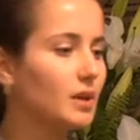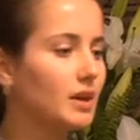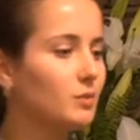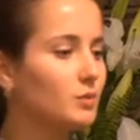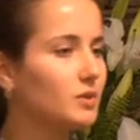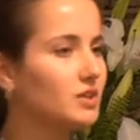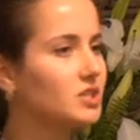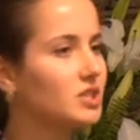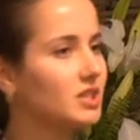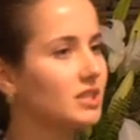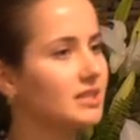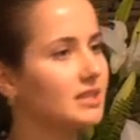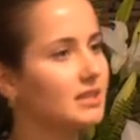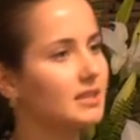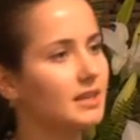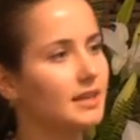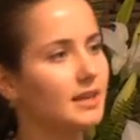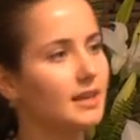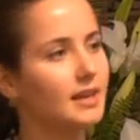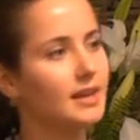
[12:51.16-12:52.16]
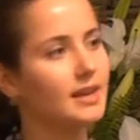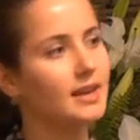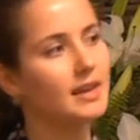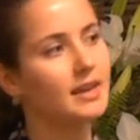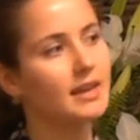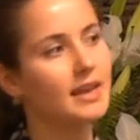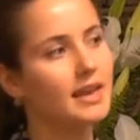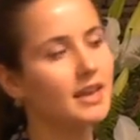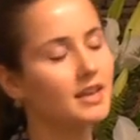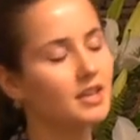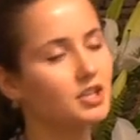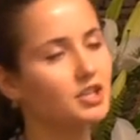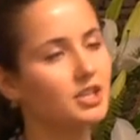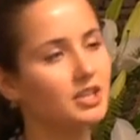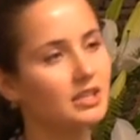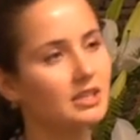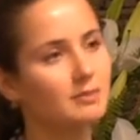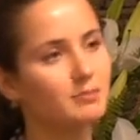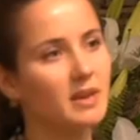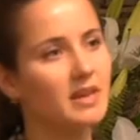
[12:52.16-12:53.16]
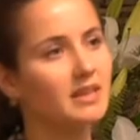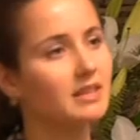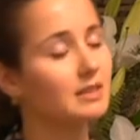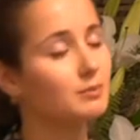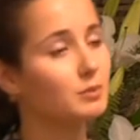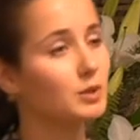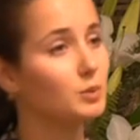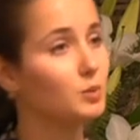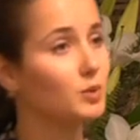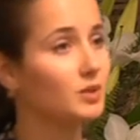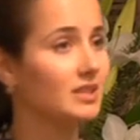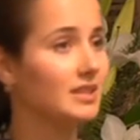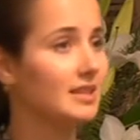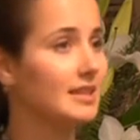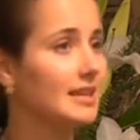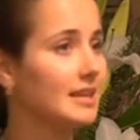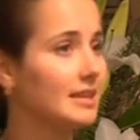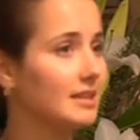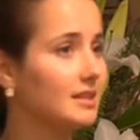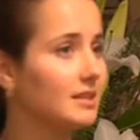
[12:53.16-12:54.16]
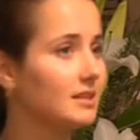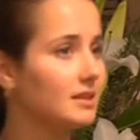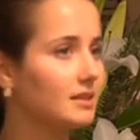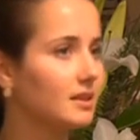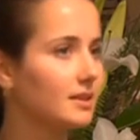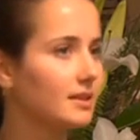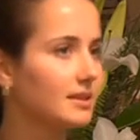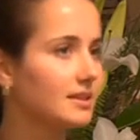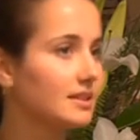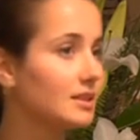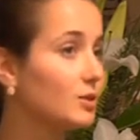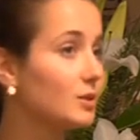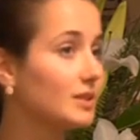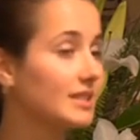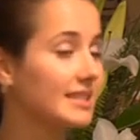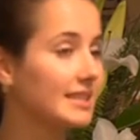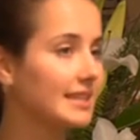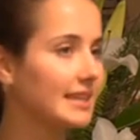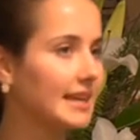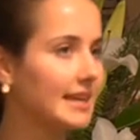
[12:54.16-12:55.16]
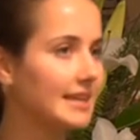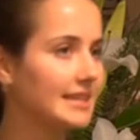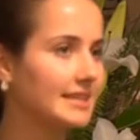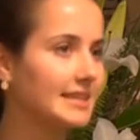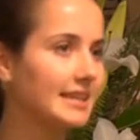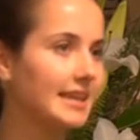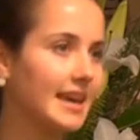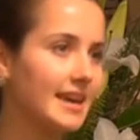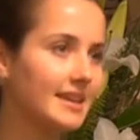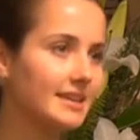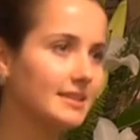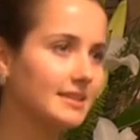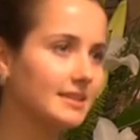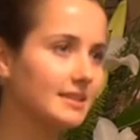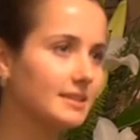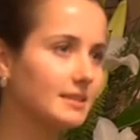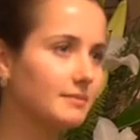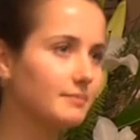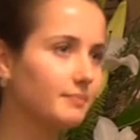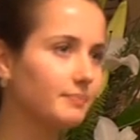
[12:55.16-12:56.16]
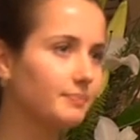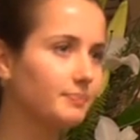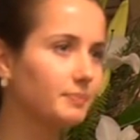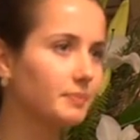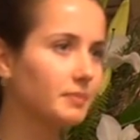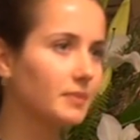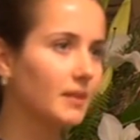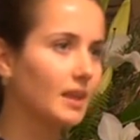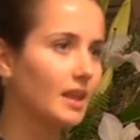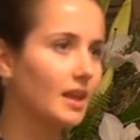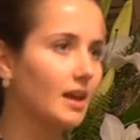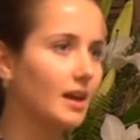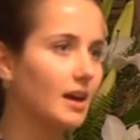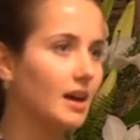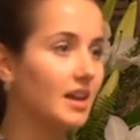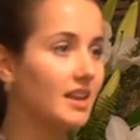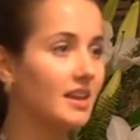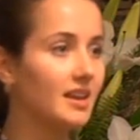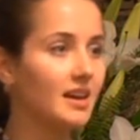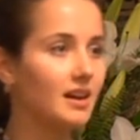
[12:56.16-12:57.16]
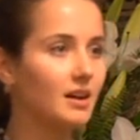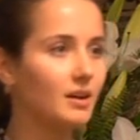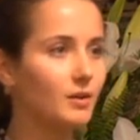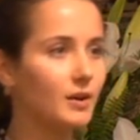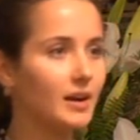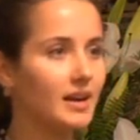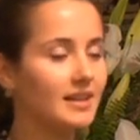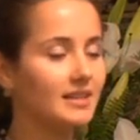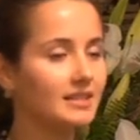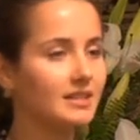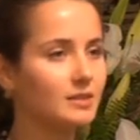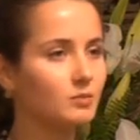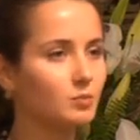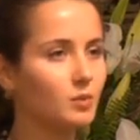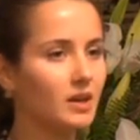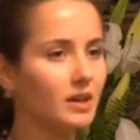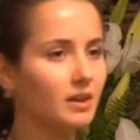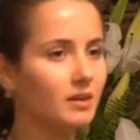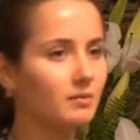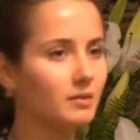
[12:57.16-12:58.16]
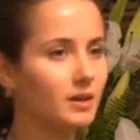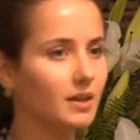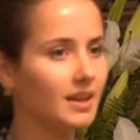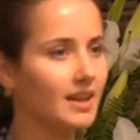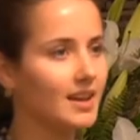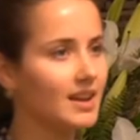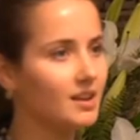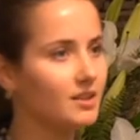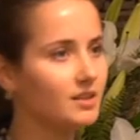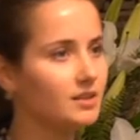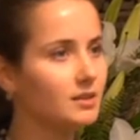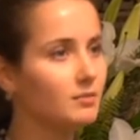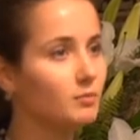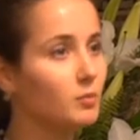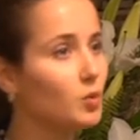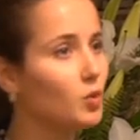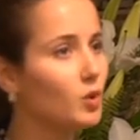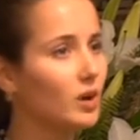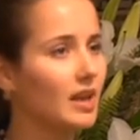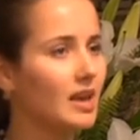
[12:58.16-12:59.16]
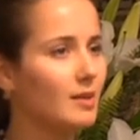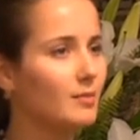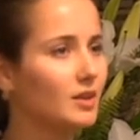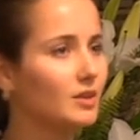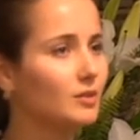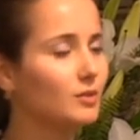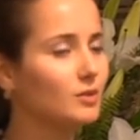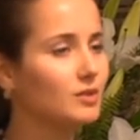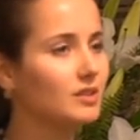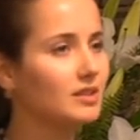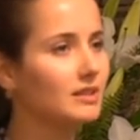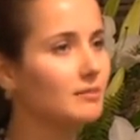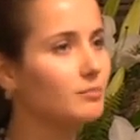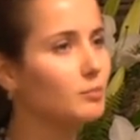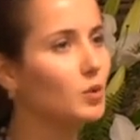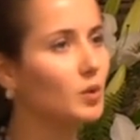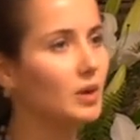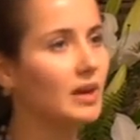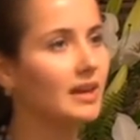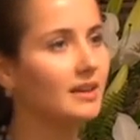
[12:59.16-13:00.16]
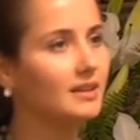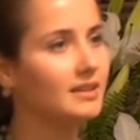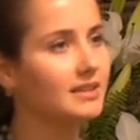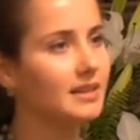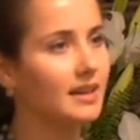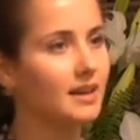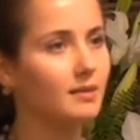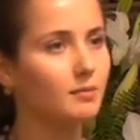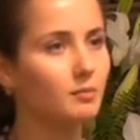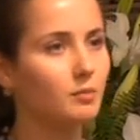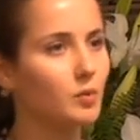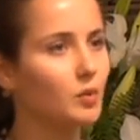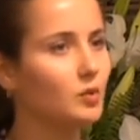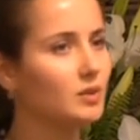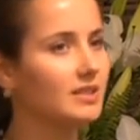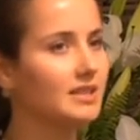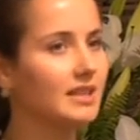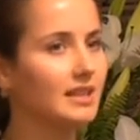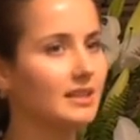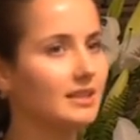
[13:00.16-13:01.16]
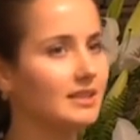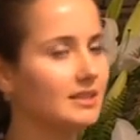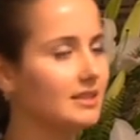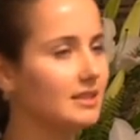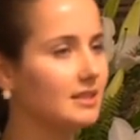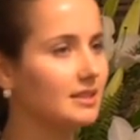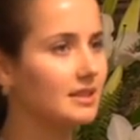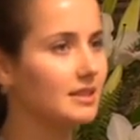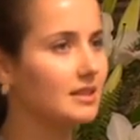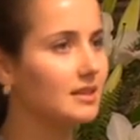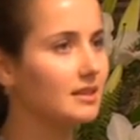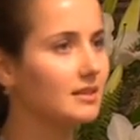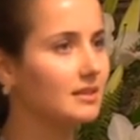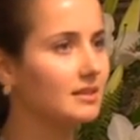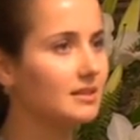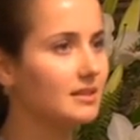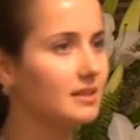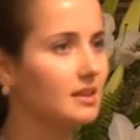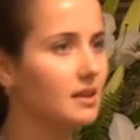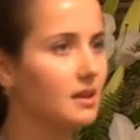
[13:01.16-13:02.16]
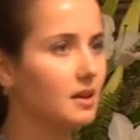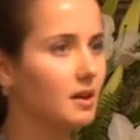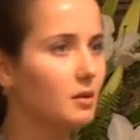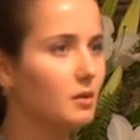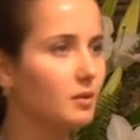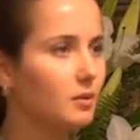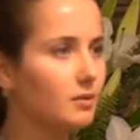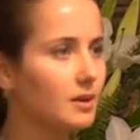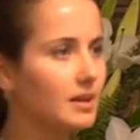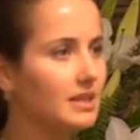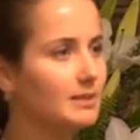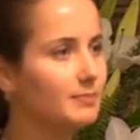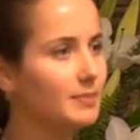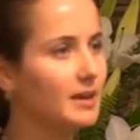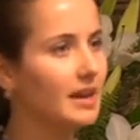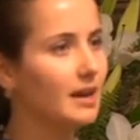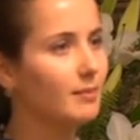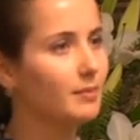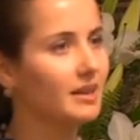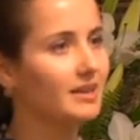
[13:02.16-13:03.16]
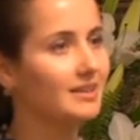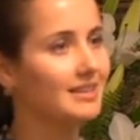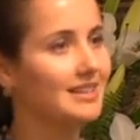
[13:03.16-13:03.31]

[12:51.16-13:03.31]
it was just an energy expense which wasn't needed. So it was selected against. And now as we encounter more chemicals and more loud sound, more sicknesses and things, it's becoming